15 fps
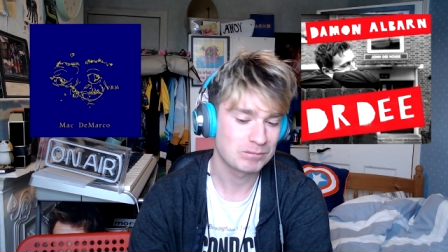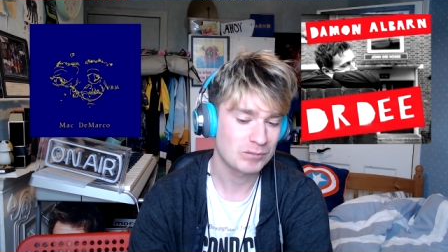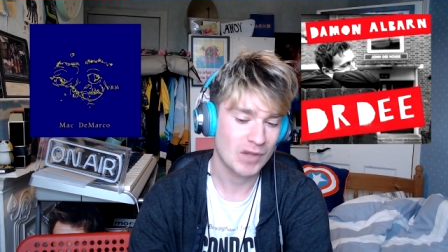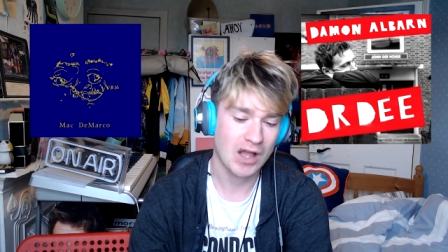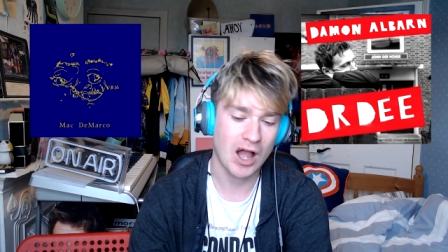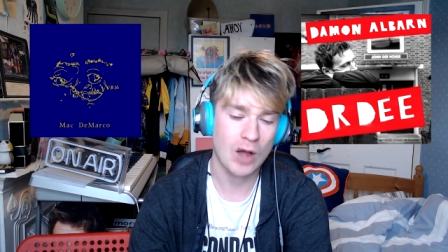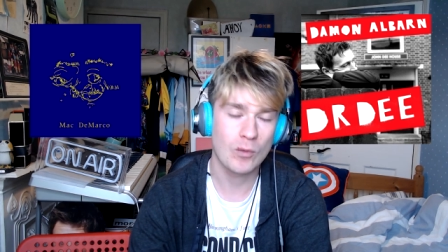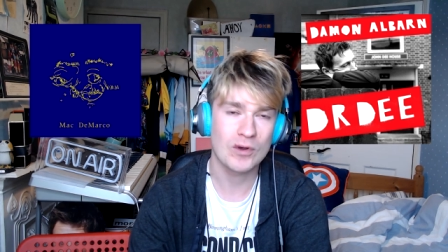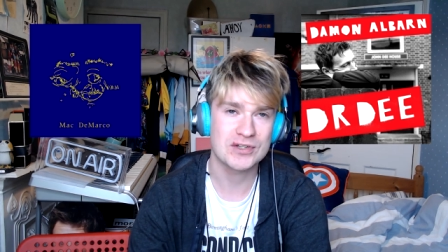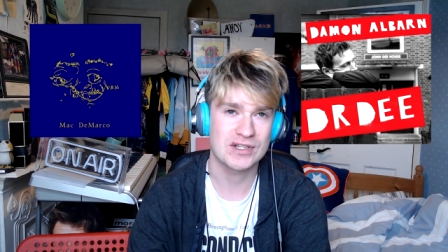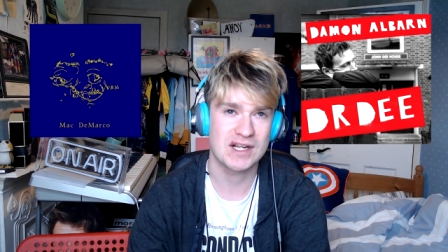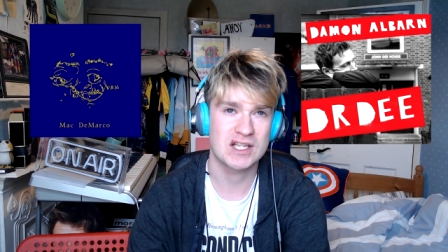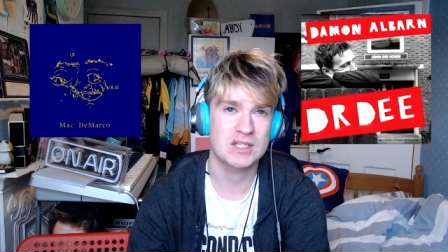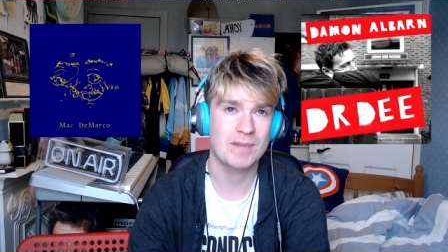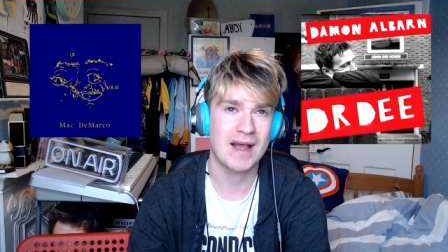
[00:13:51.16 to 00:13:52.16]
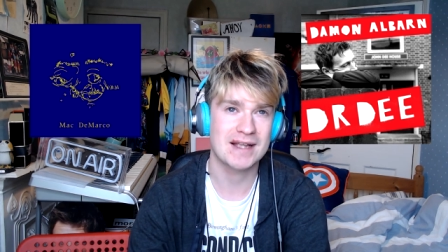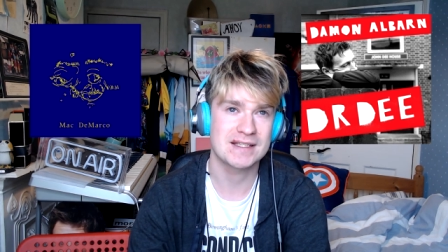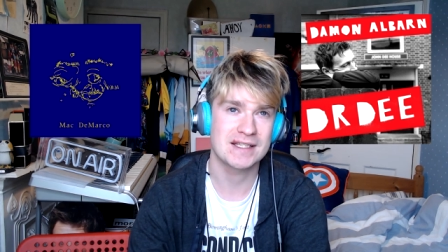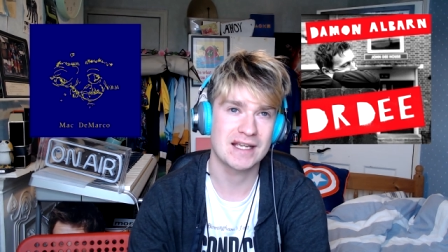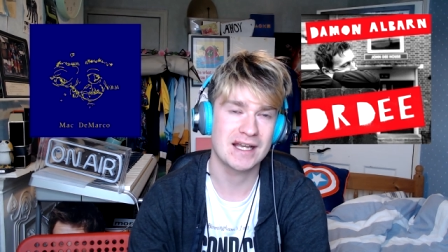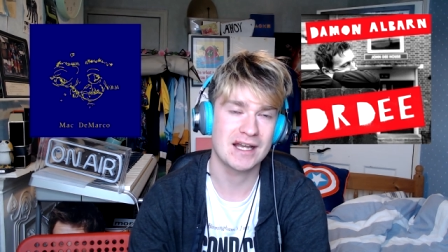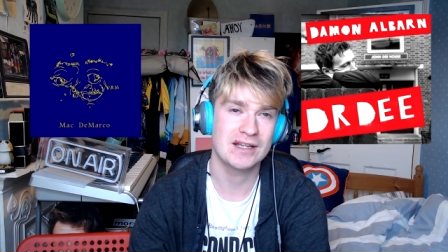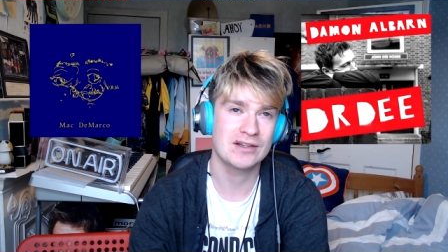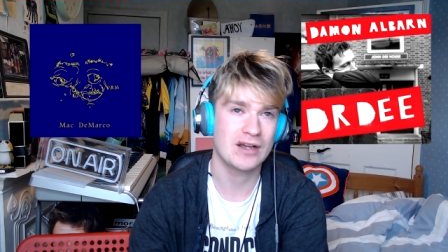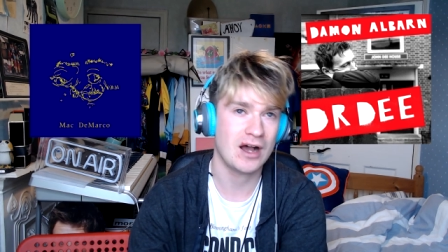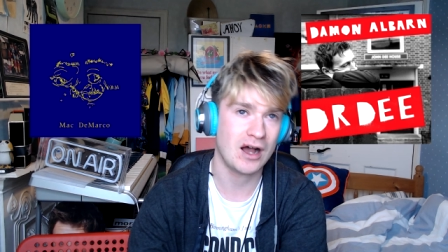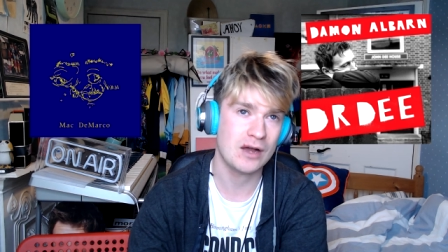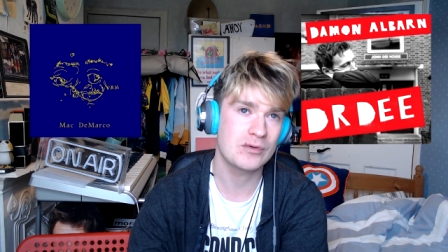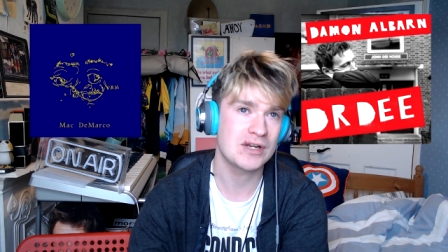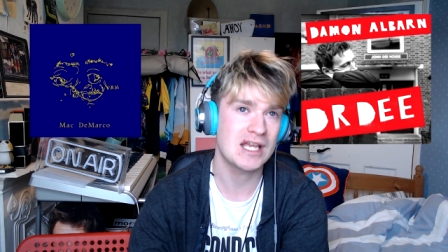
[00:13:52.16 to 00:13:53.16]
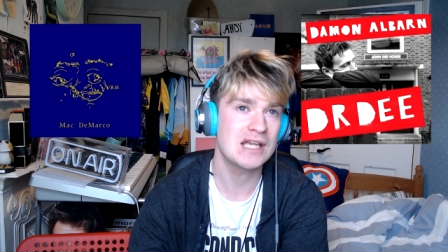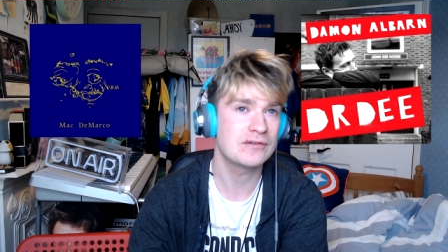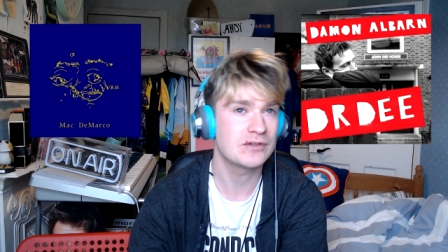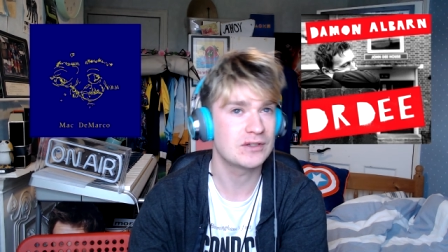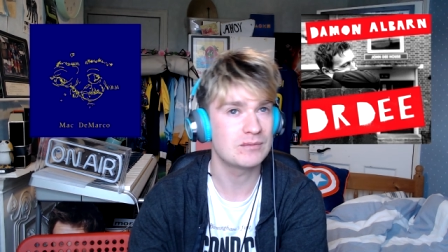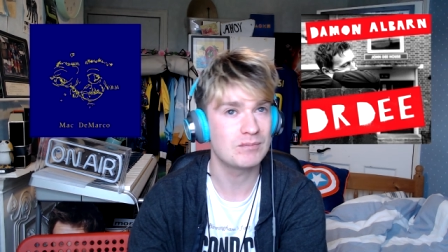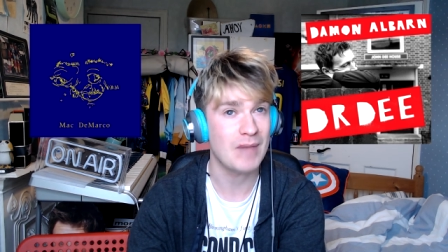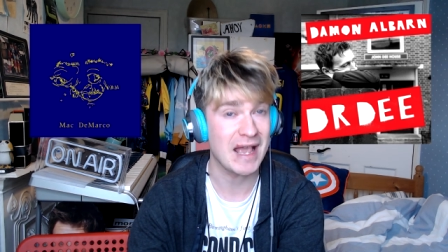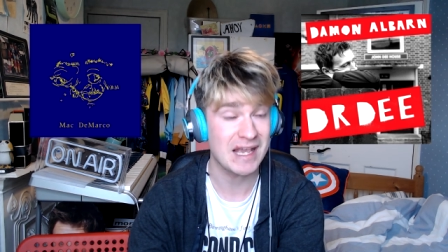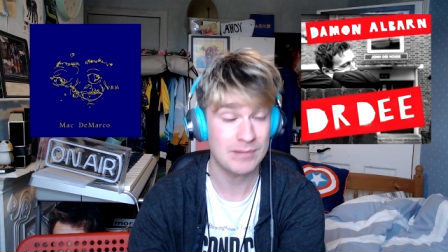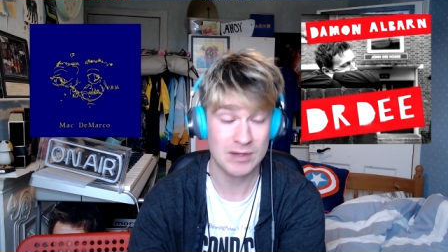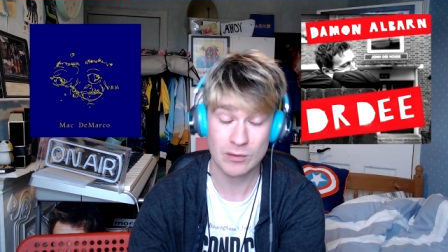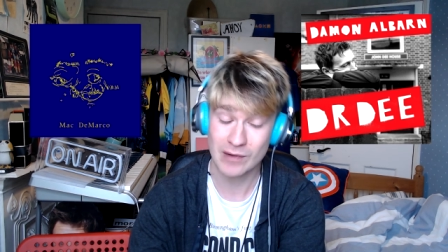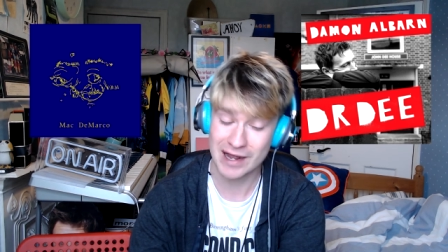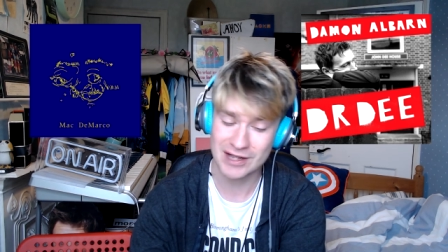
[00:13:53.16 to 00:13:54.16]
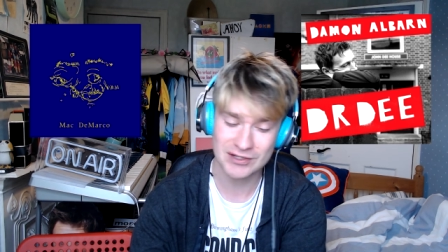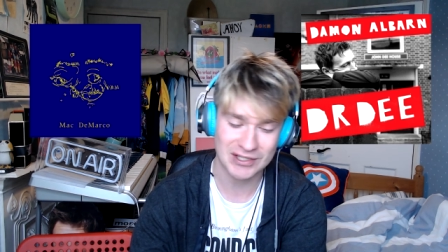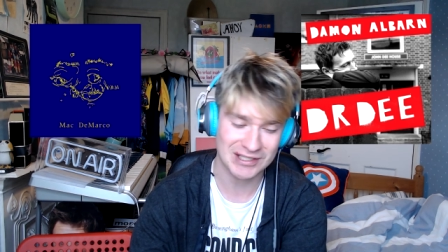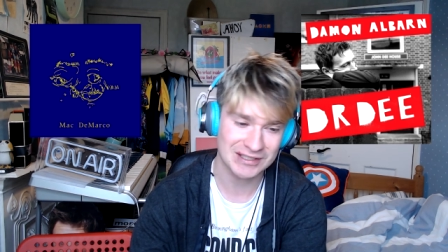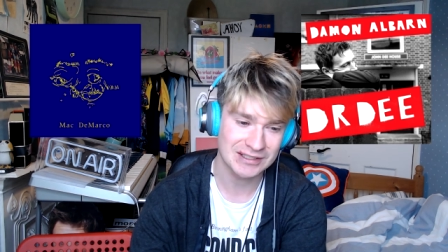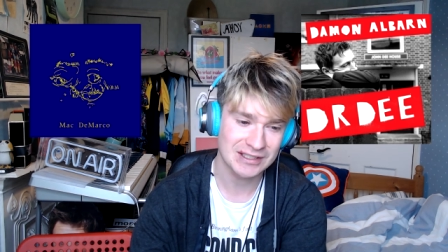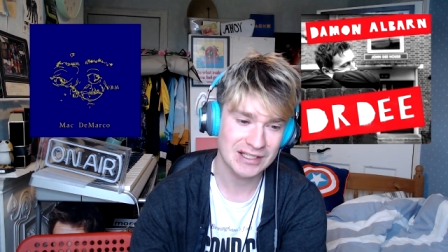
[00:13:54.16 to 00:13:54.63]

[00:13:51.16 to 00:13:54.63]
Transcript: I wasn't expecting it. And I would even maybe wager